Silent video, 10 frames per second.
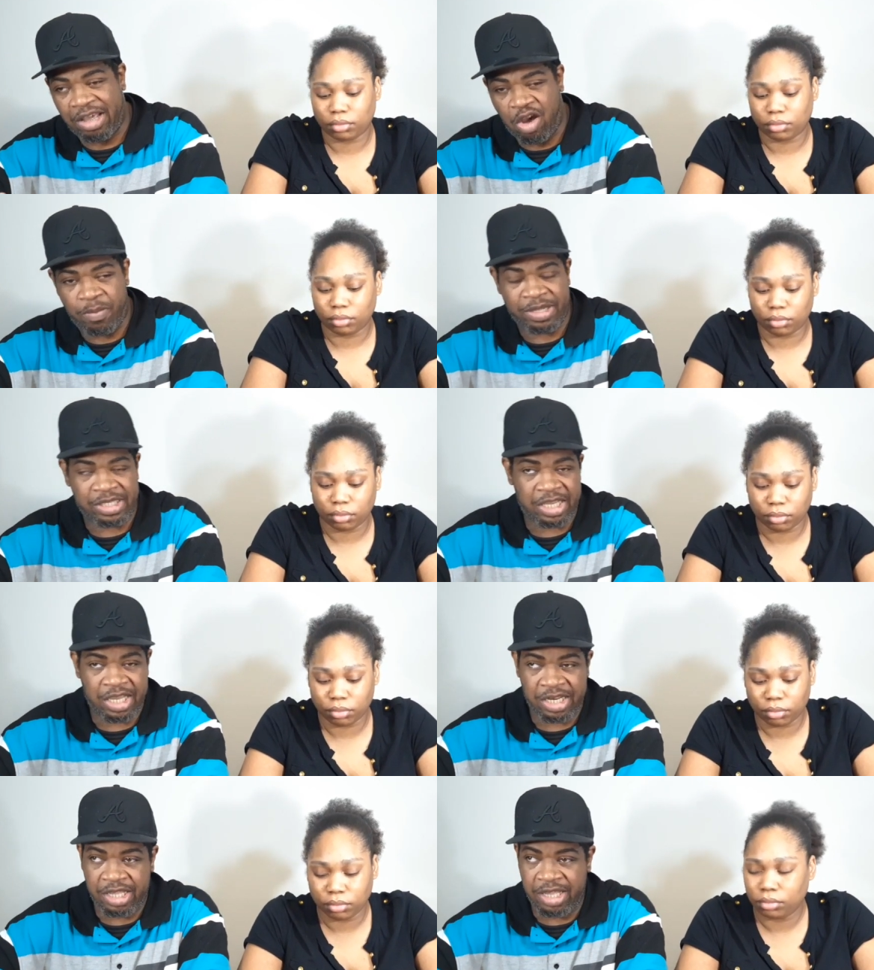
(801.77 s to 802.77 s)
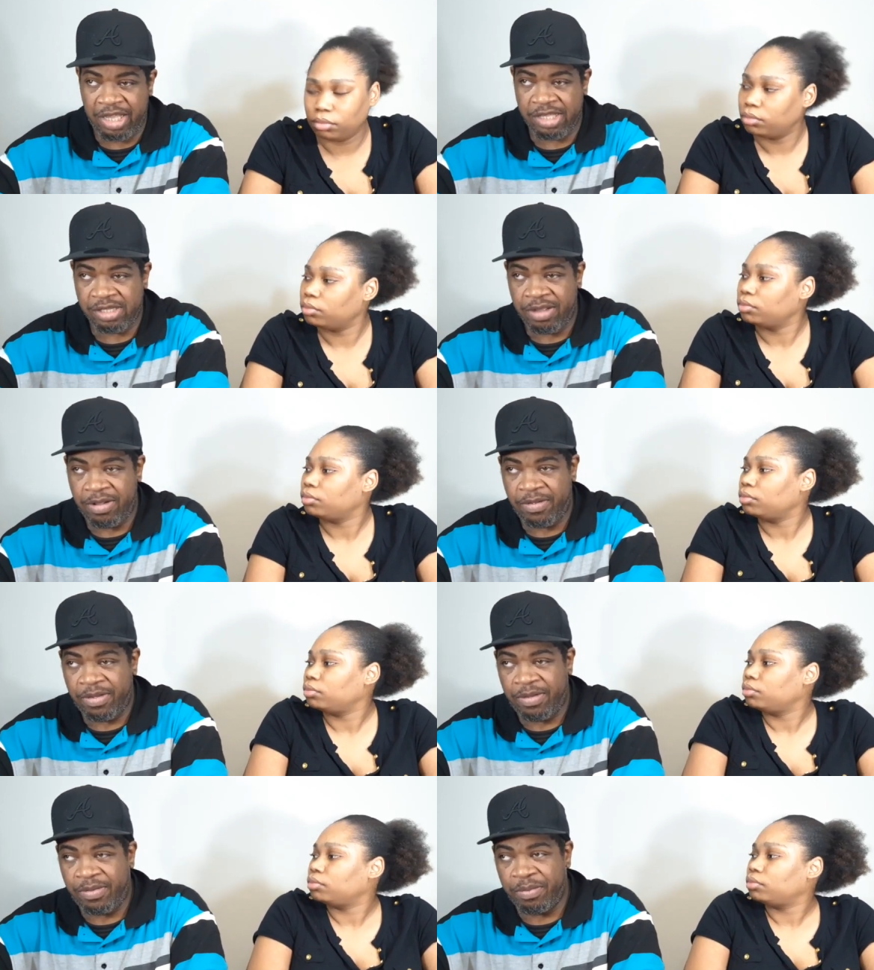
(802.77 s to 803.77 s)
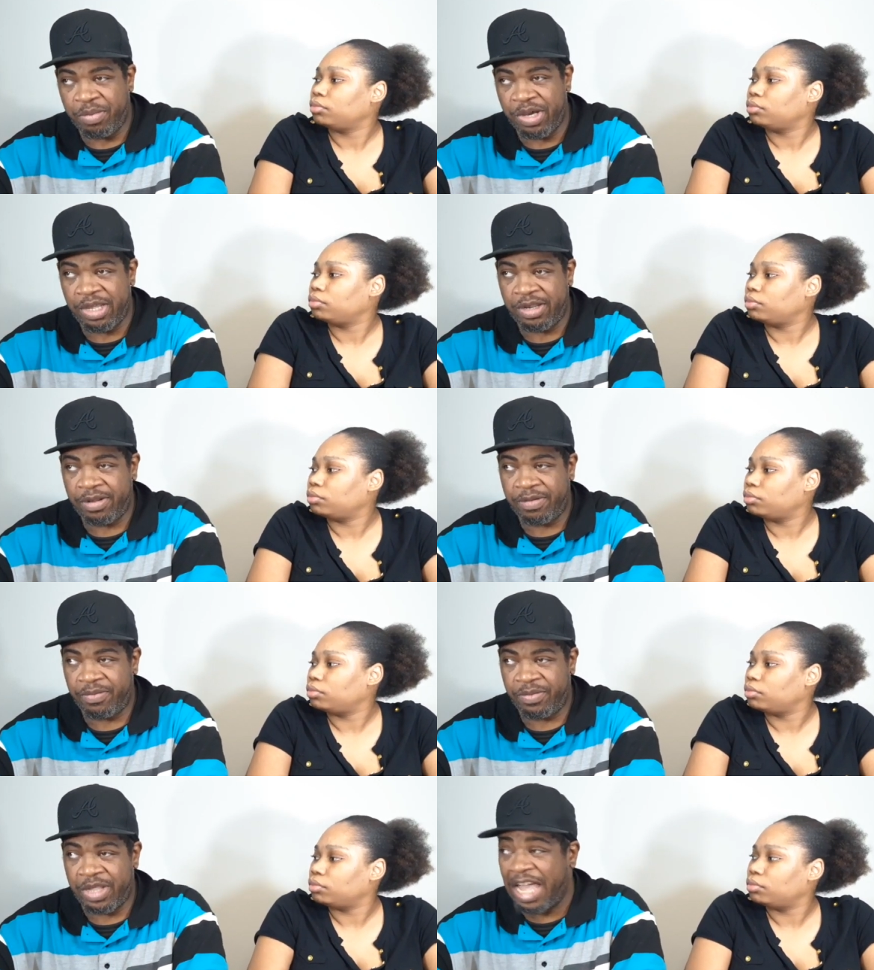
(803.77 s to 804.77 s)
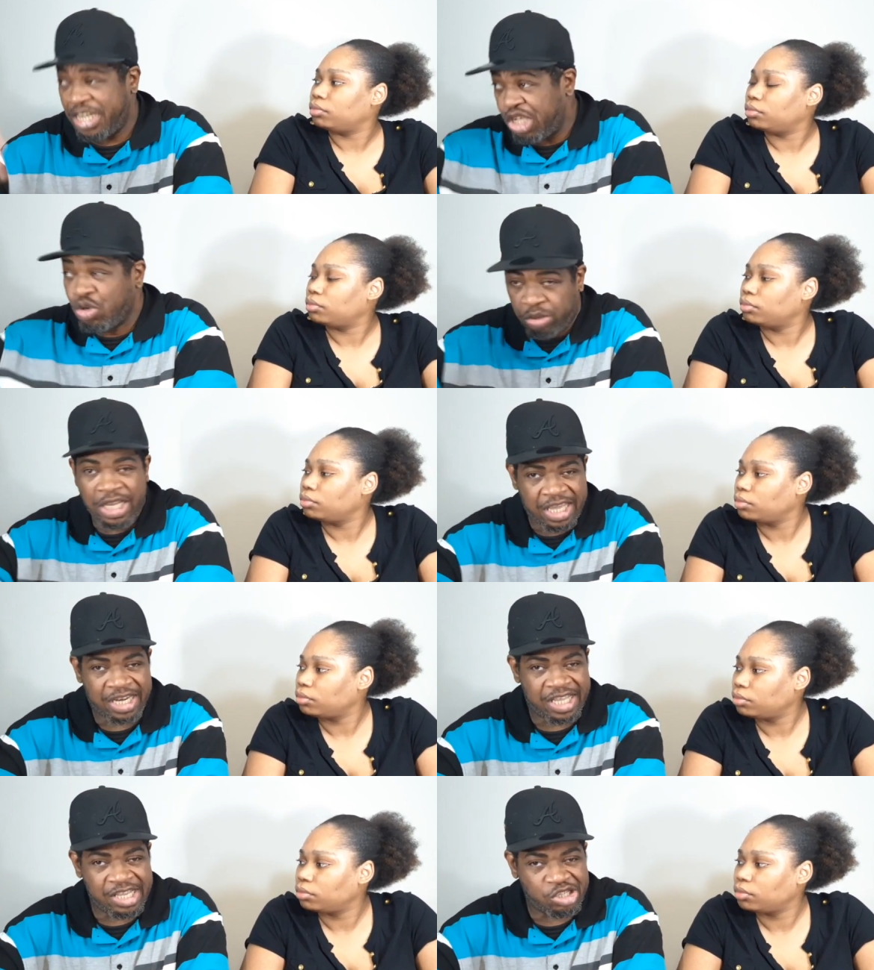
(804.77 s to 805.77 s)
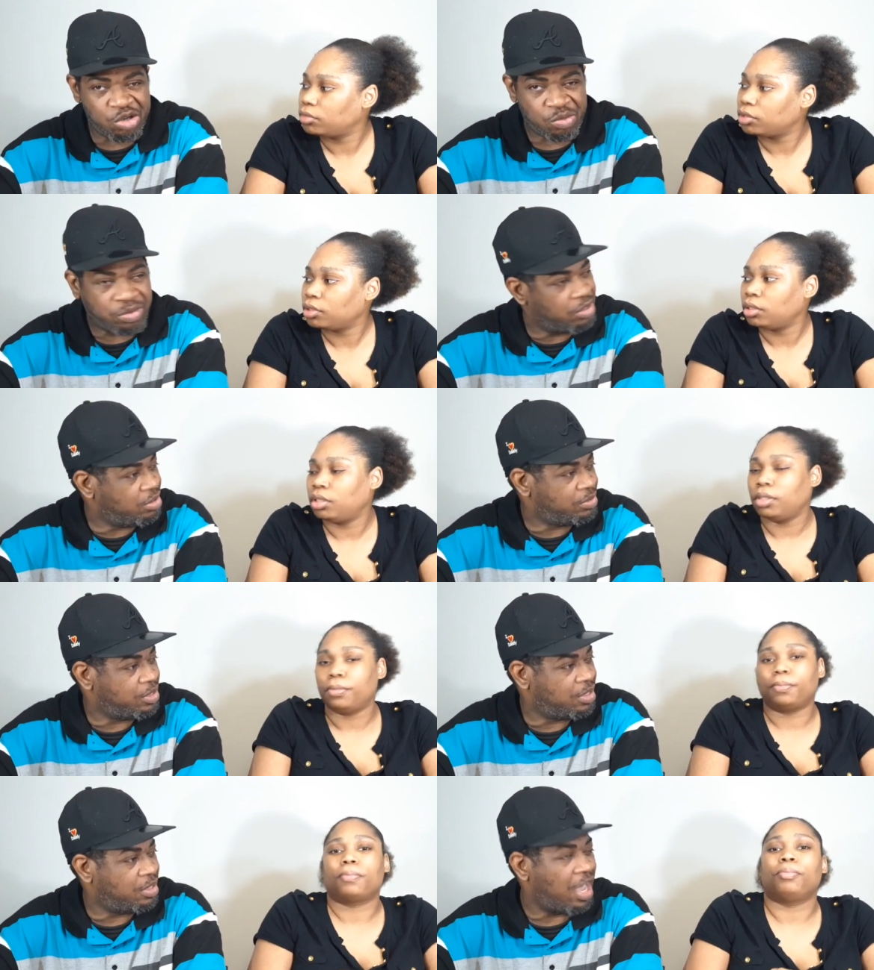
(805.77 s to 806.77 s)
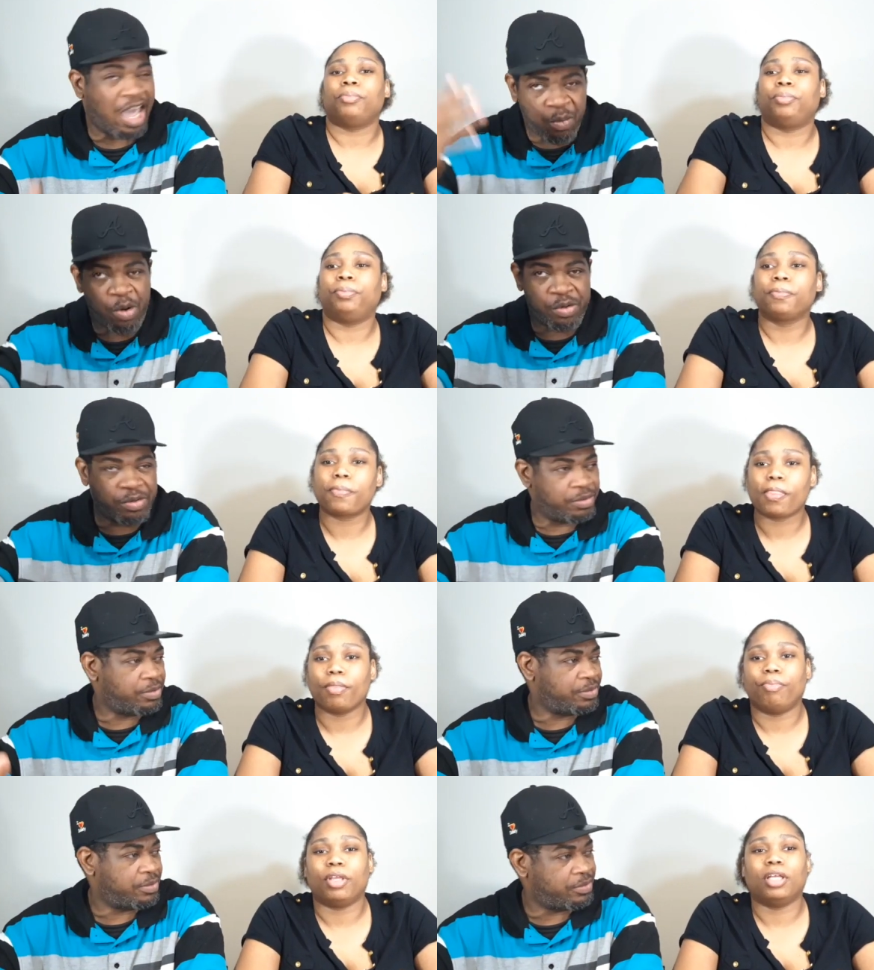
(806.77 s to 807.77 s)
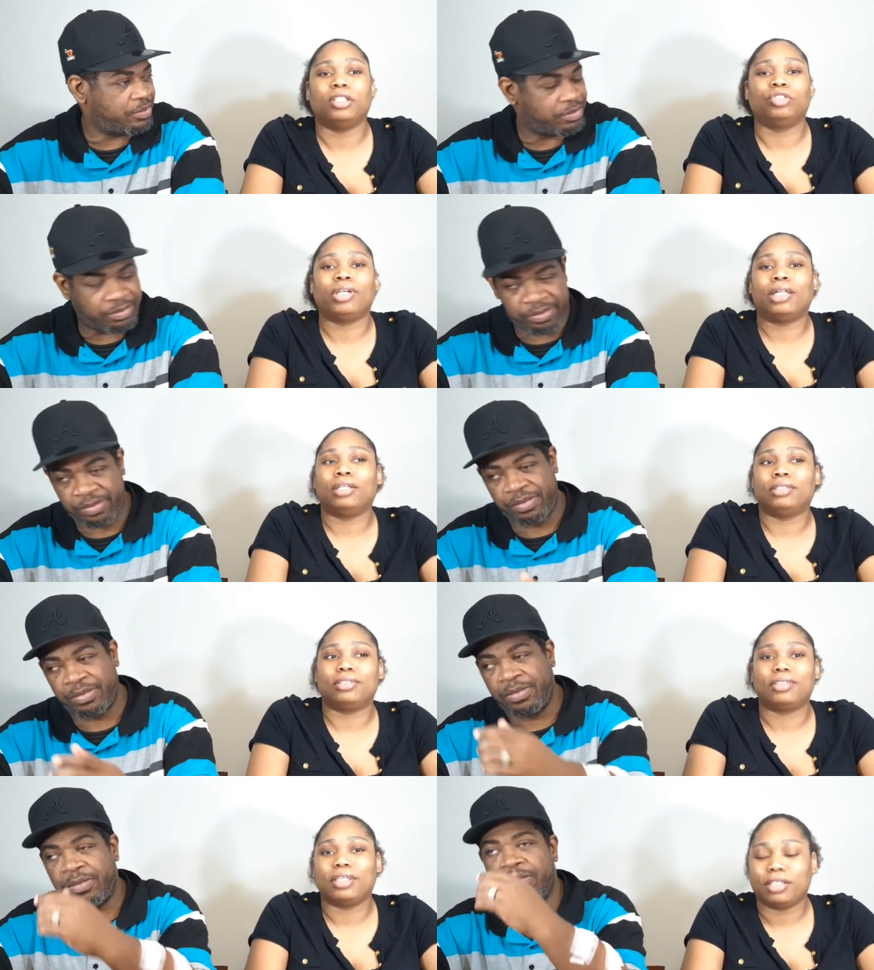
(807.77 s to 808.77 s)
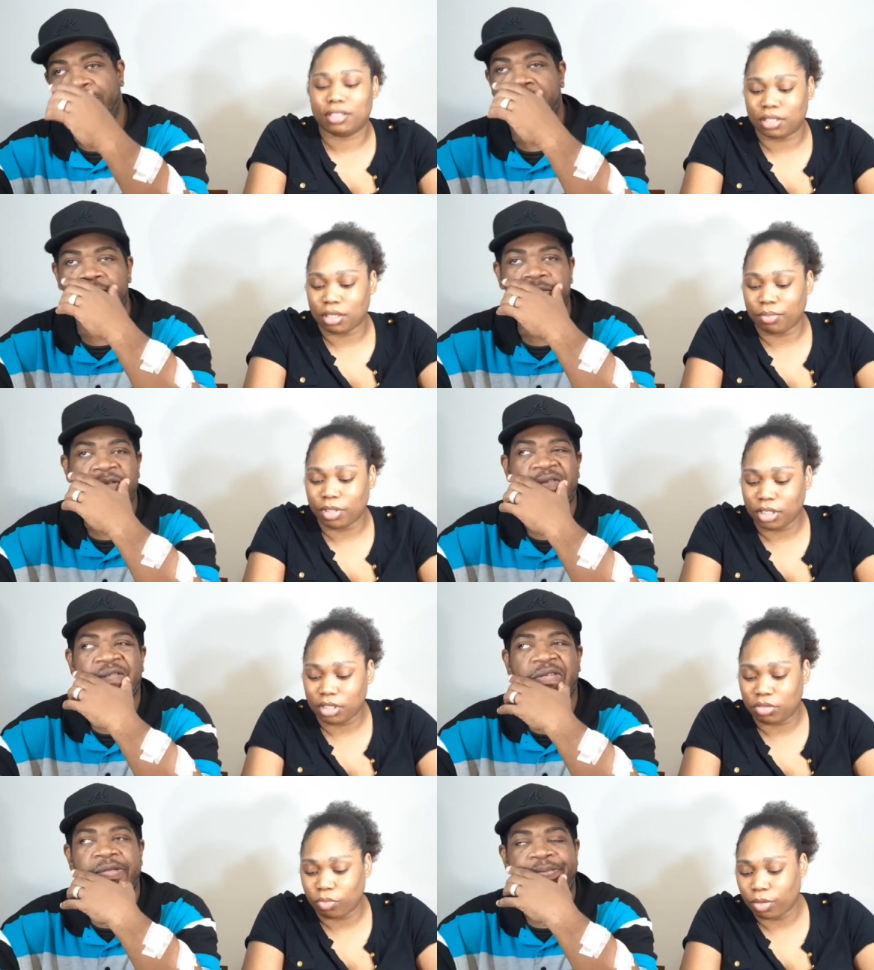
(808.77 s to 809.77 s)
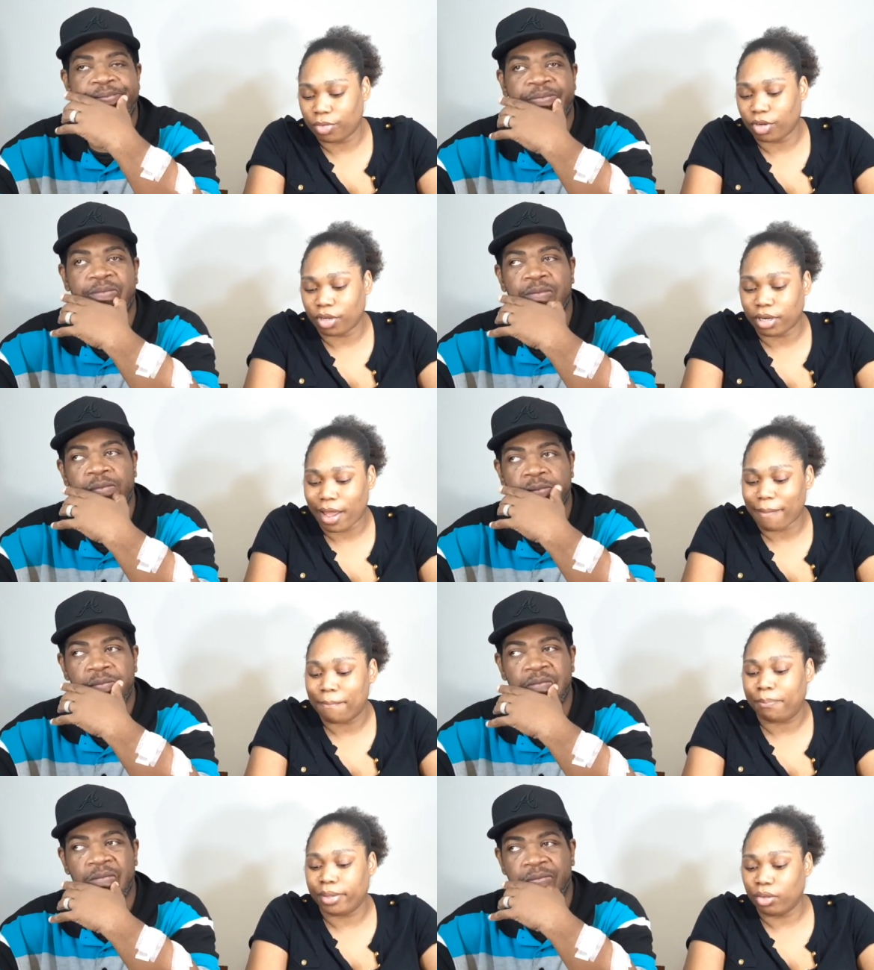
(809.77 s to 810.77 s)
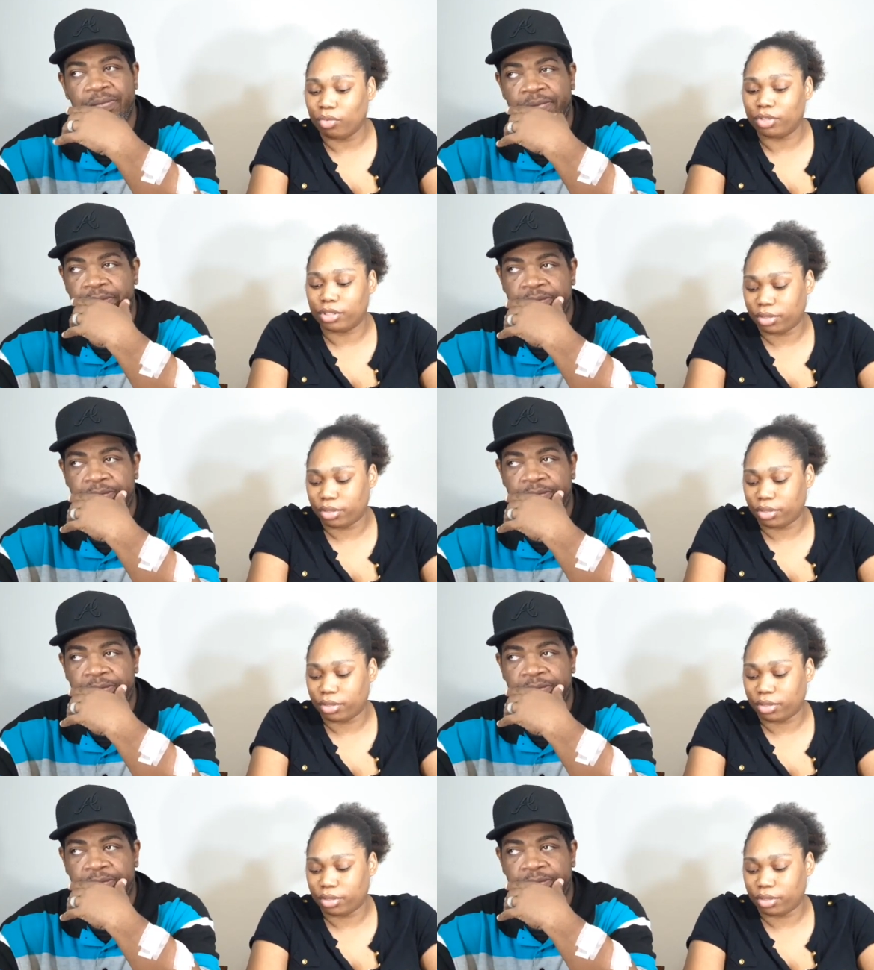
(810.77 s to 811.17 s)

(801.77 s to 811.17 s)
Speaker 1: at home, I take care of the kids, but I need you to take care of the kids too. You know what I'm saying? And work.
Speaker 2: Because you gotta understand, some of these women are not built